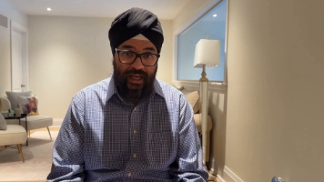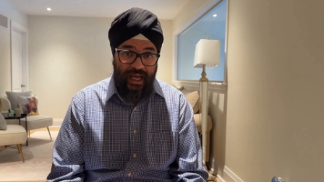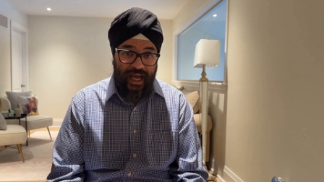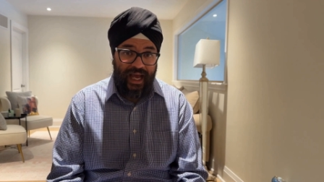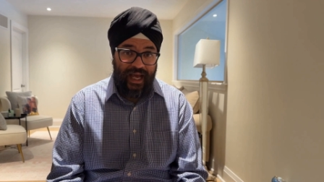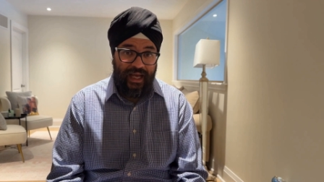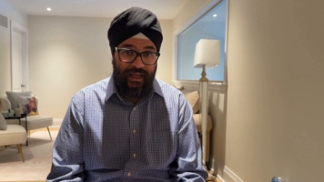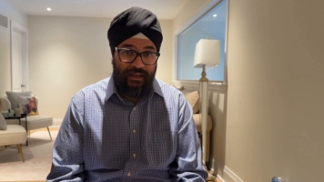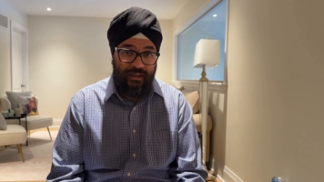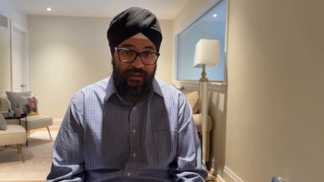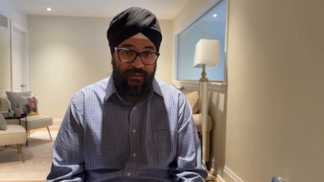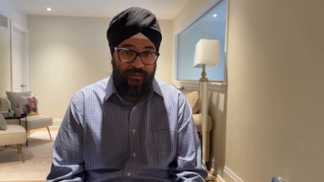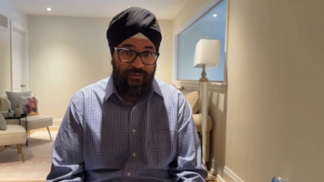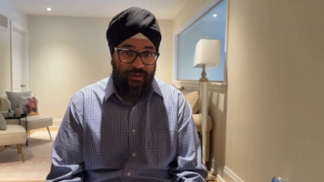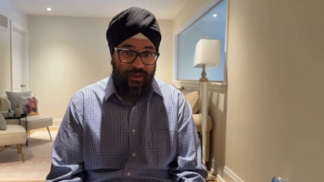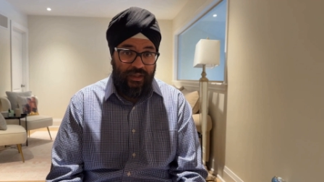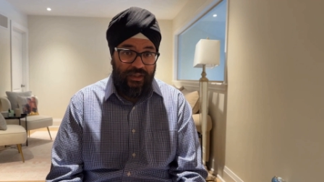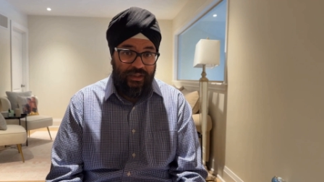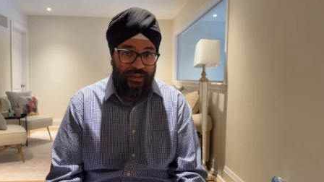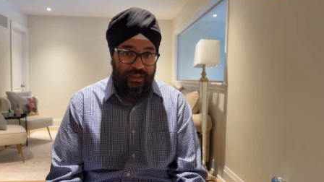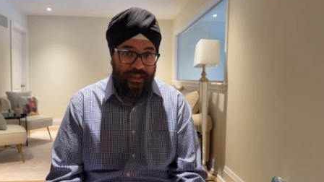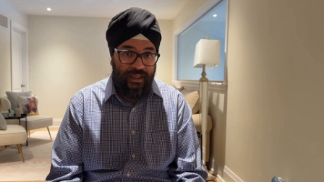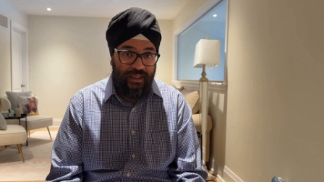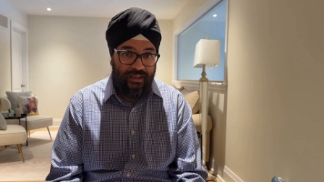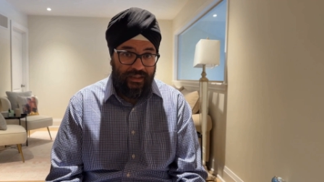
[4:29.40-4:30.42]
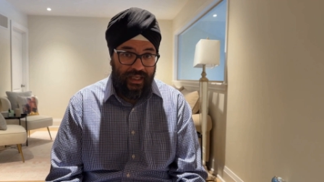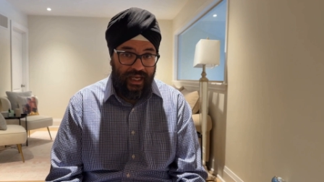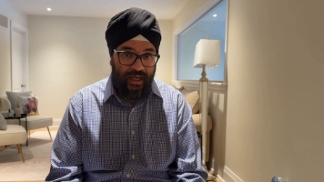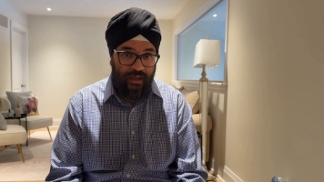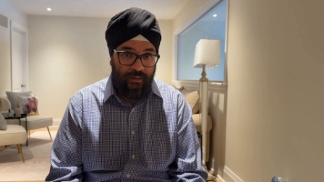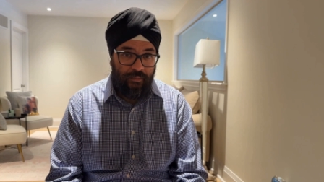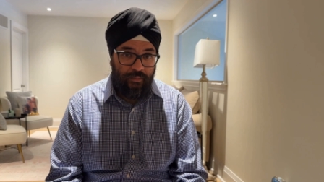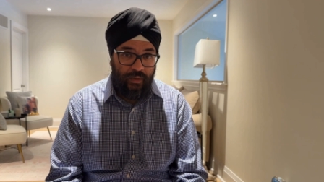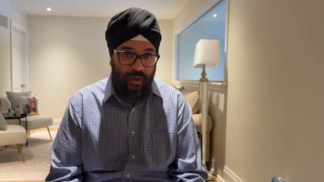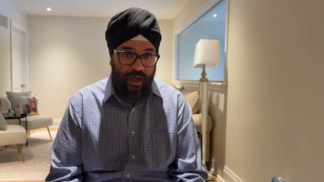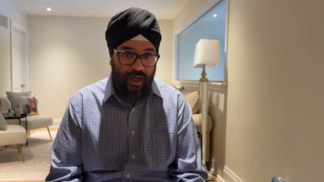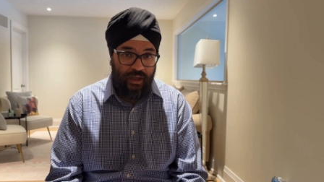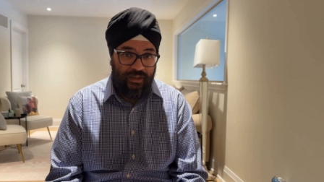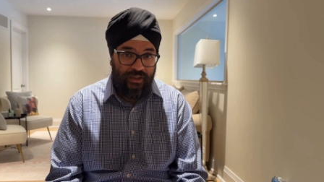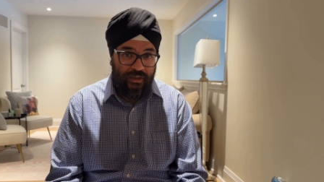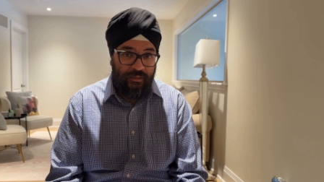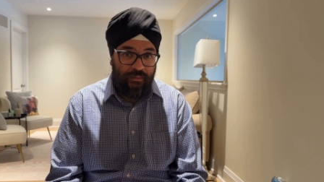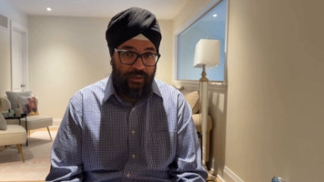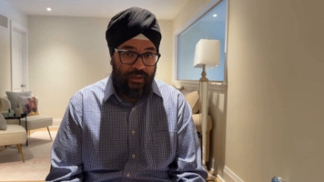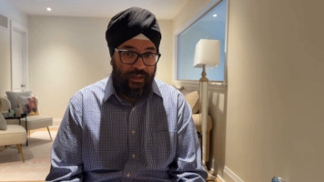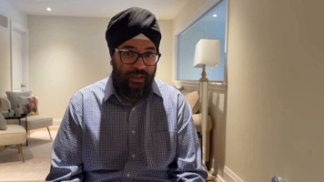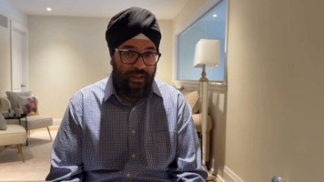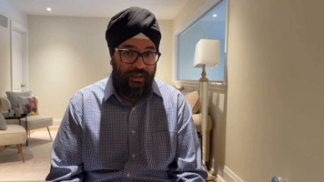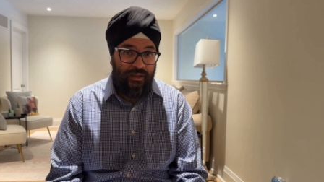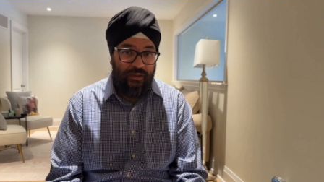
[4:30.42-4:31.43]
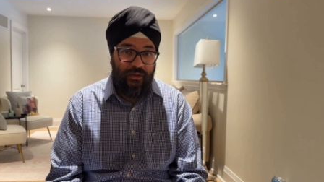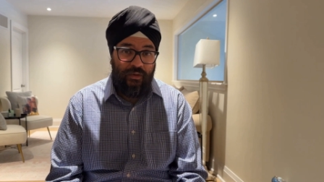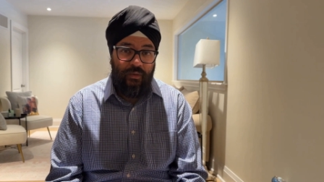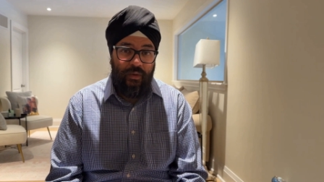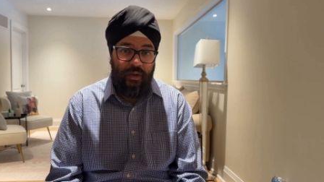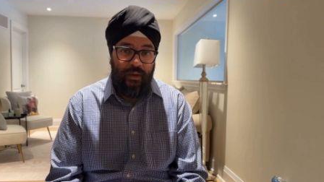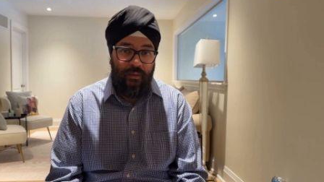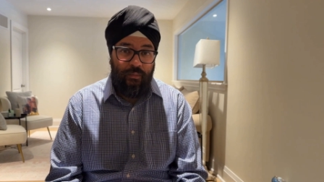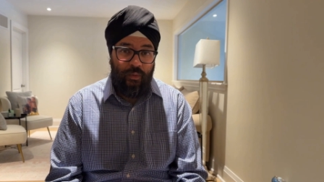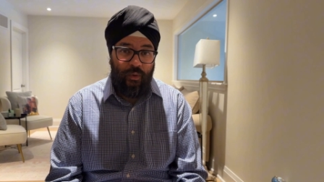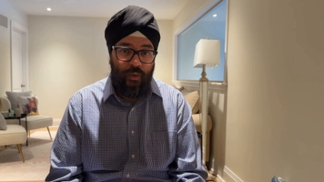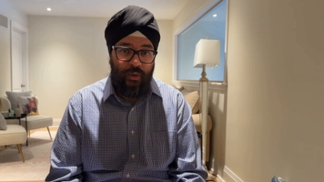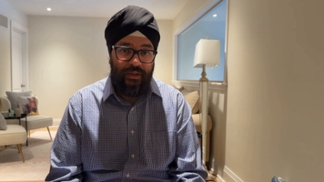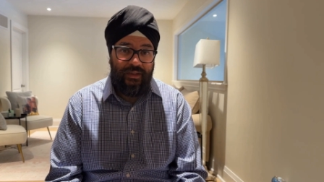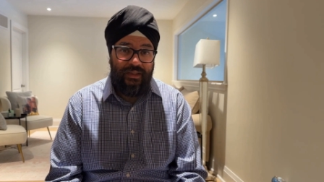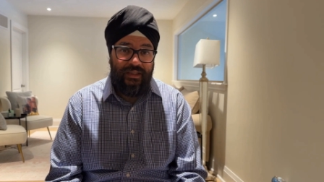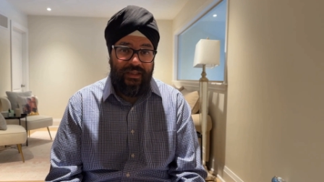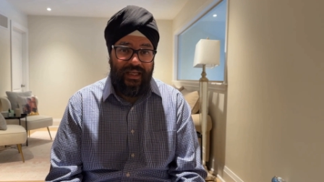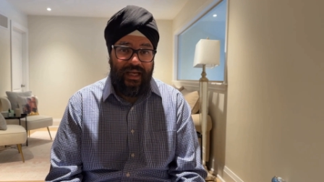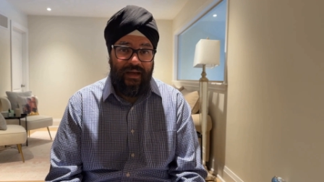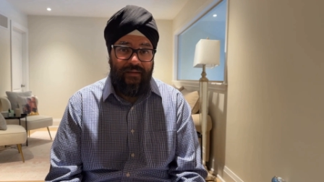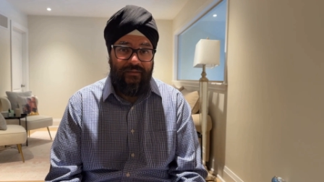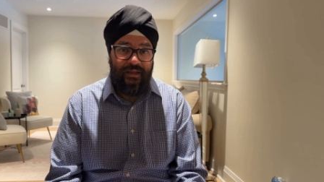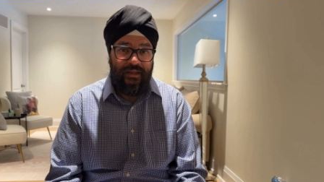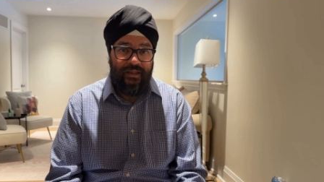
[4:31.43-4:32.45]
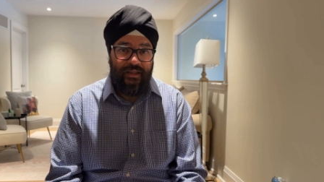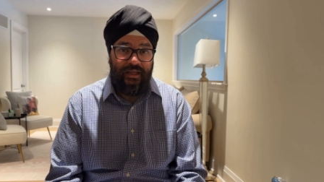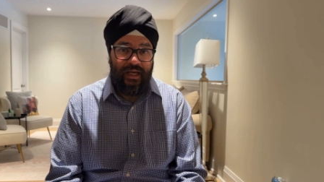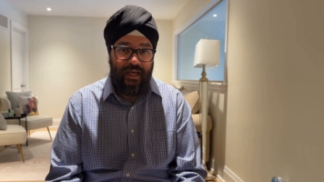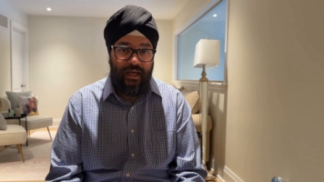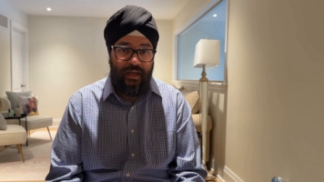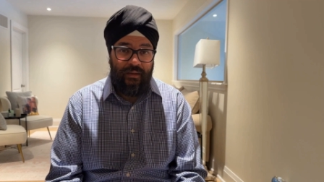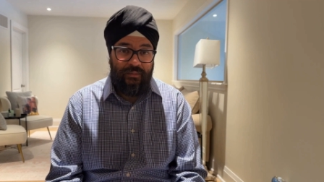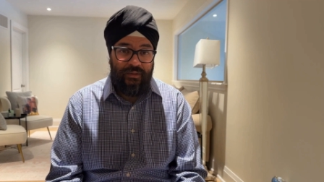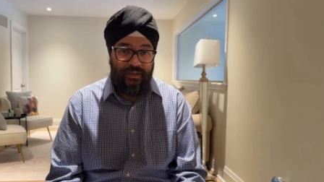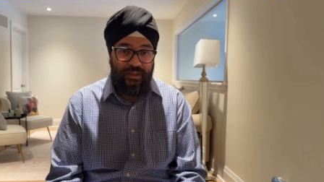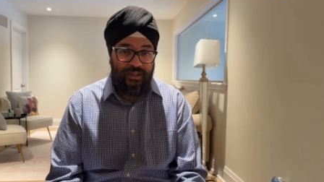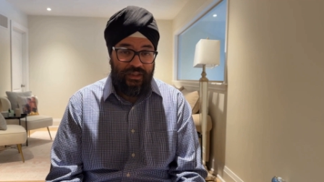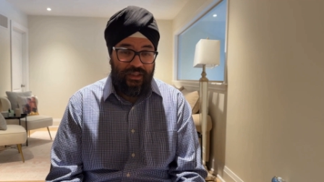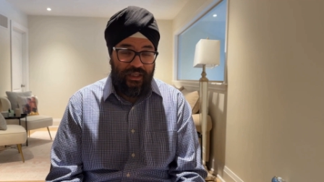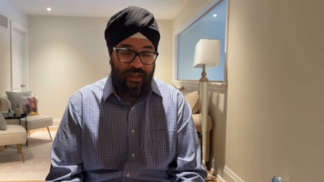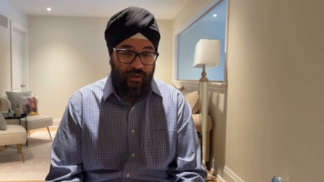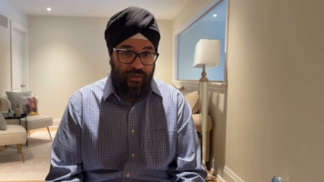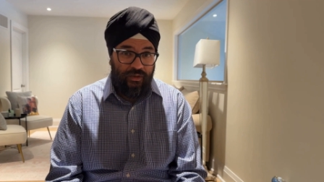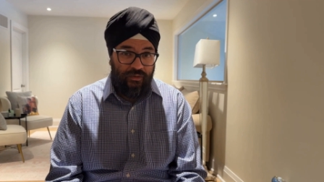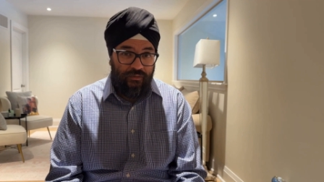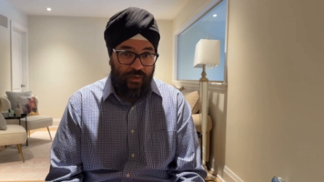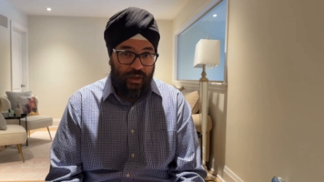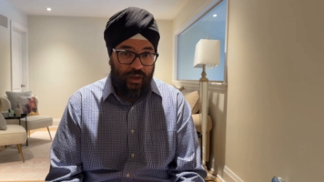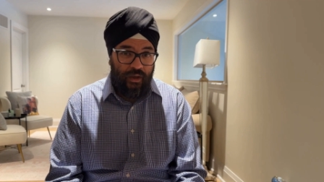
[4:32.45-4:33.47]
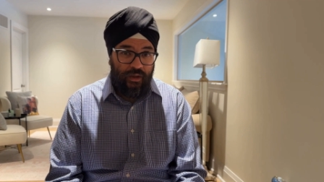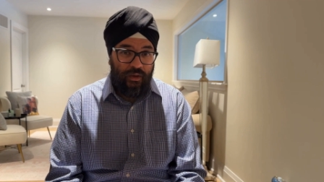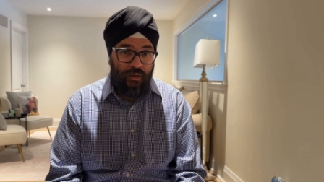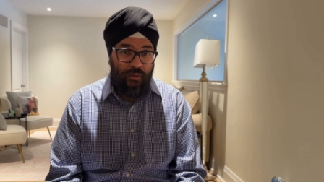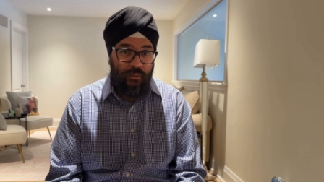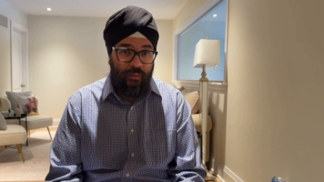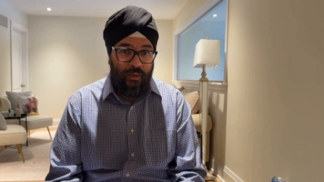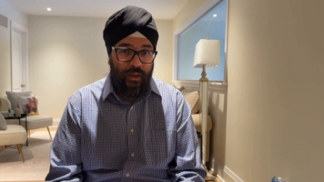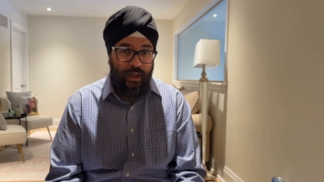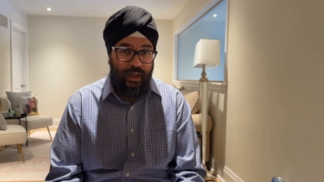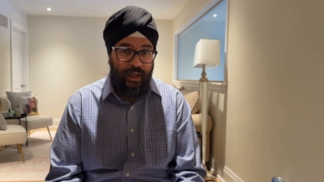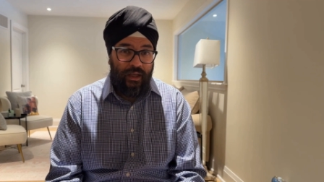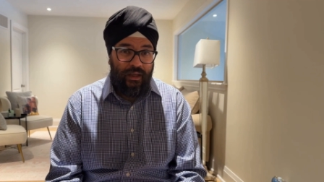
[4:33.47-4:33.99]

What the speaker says: active listings at approximately 3.7 times the sales volume,